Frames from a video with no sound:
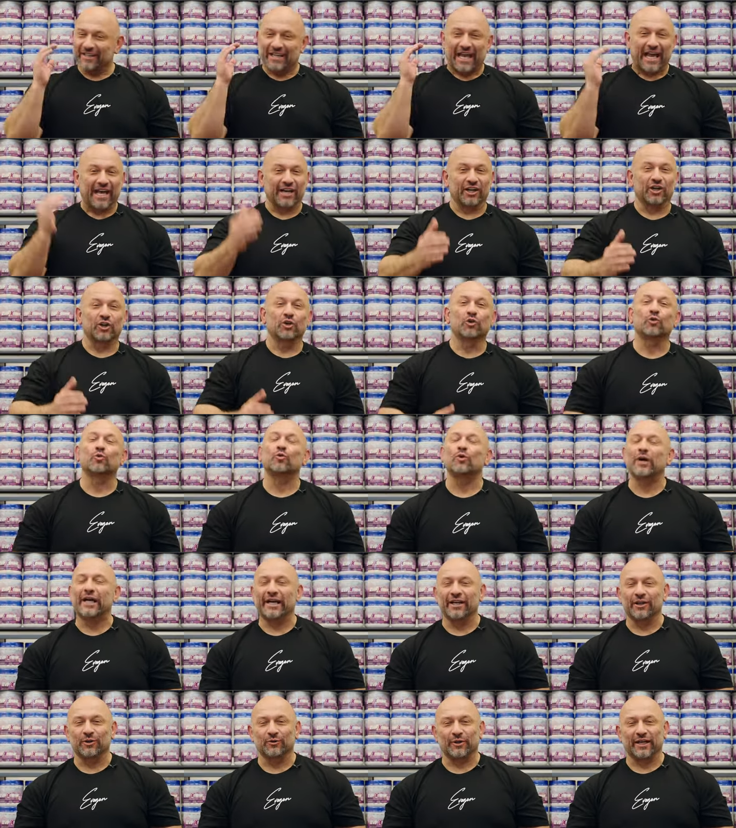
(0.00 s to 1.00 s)
Had a
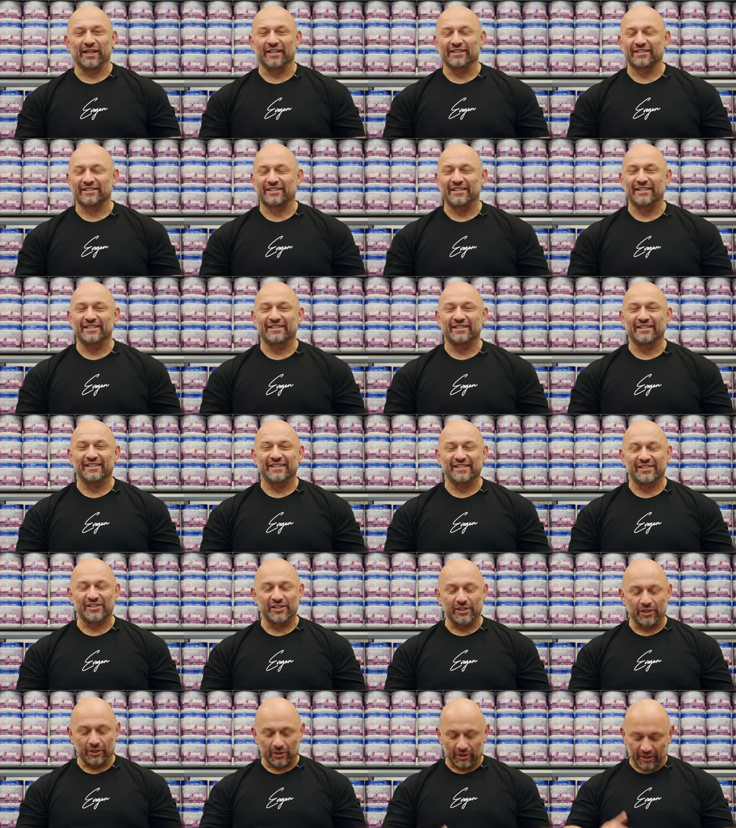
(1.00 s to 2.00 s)
great, great season
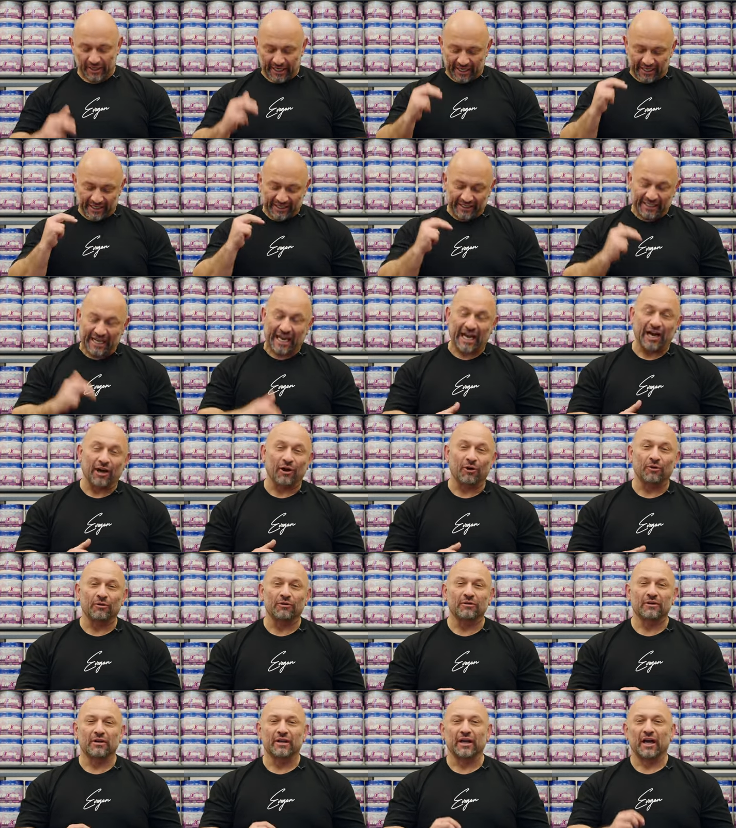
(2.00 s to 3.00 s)
this year, and
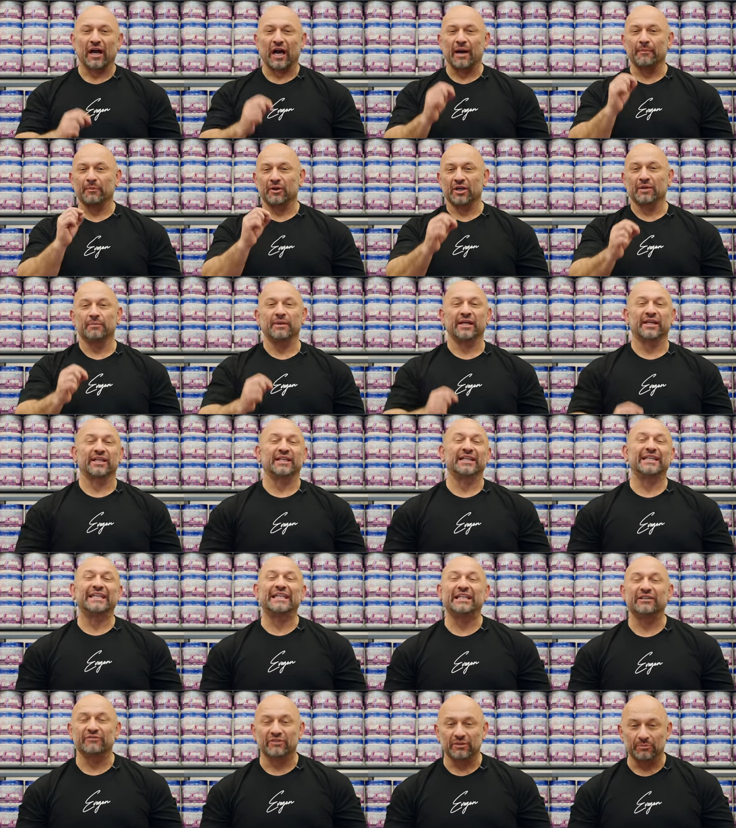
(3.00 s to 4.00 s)
now I'm going to make it
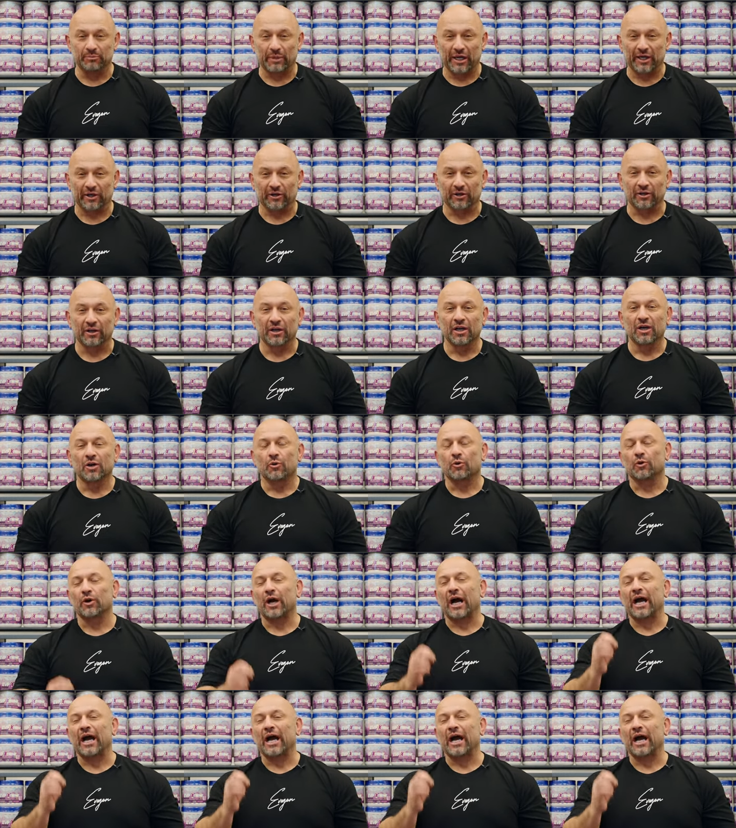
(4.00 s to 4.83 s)
even better.